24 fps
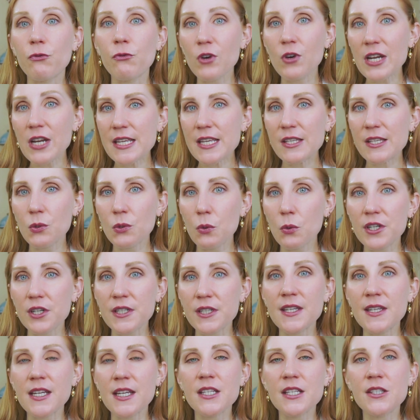free
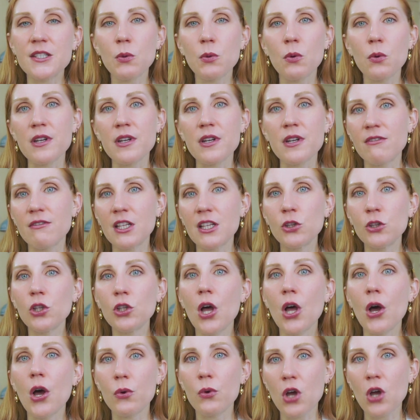sources or even
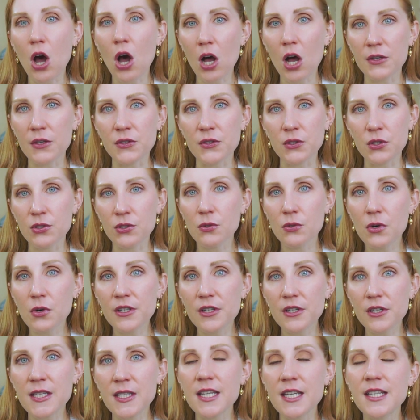low cost
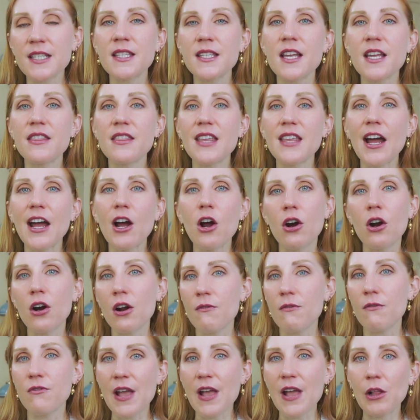sources that
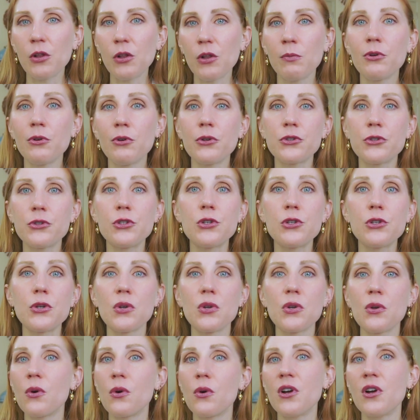are available
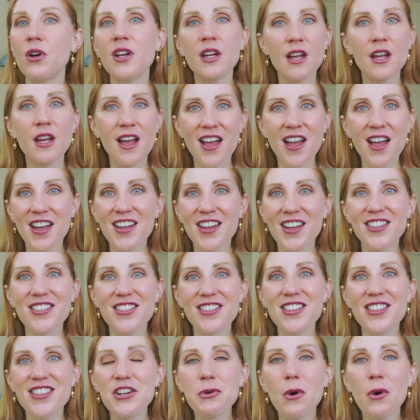to
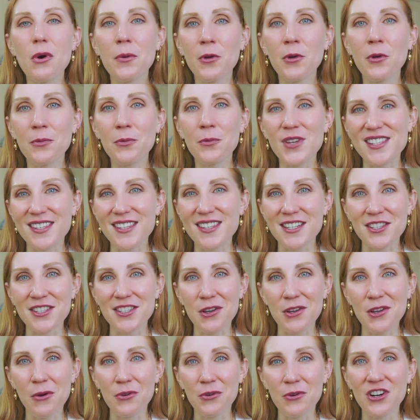the normal
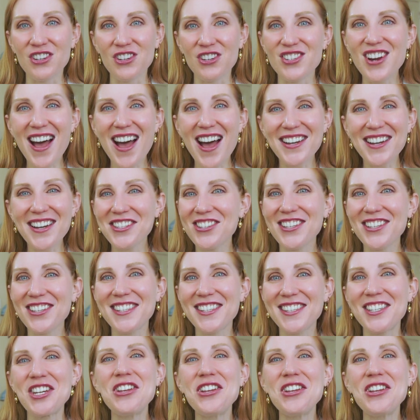business owner, not just